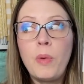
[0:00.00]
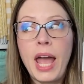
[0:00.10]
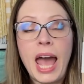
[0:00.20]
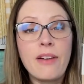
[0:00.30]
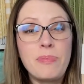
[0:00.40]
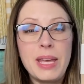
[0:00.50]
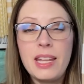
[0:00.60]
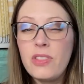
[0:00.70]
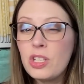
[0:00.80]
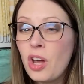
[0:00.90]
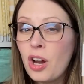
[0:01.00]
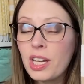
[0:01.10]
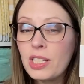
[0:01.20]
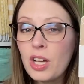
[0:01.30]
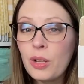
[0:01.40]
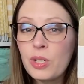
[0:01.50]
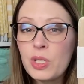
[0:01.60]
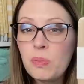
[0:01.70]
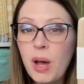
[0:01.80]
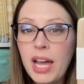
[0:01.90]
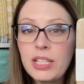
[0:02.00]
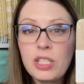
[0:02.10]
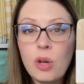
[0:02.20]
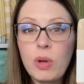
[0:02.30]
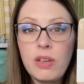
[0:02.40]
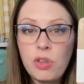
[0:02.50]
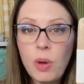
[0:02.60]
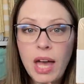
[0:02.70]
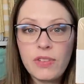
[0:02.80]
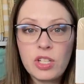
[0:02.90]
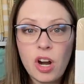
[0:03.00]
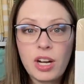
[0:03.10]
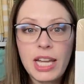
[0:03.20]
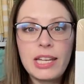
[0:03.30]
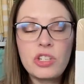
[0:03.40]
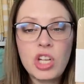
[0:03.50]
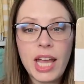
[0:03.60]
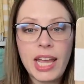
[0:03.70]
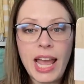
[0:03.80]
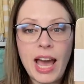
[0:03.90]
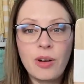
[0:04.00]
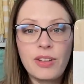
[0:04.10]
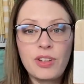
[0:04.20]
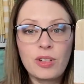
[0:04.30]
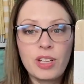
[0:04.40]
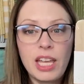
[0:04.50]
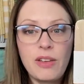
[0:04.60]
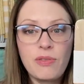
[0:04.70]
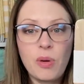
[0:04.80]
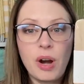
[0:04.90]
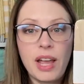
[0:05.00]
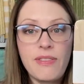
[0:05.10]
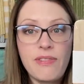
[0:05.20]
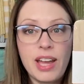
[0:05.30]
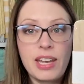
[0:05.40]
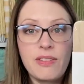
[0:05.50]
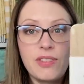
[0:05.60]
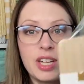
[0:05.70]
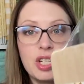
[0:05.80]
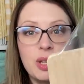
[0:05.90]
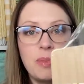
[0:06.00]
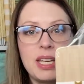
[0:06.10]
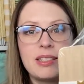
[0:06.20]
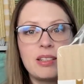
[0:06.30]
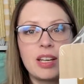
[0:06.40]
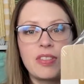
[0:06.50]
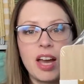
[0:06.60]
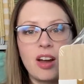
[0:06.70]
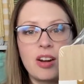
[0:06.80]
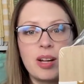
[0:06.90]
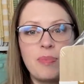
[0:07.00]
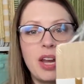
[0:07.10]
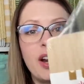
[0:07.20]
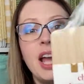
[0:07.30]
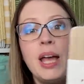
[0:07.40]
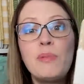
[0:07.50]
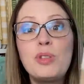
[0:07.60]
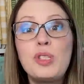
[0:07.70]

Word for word: have been in the Target dollar spot. So if you have a Target, check it out. If you're looking for a fun finishing piece, look at that heart up there. I'm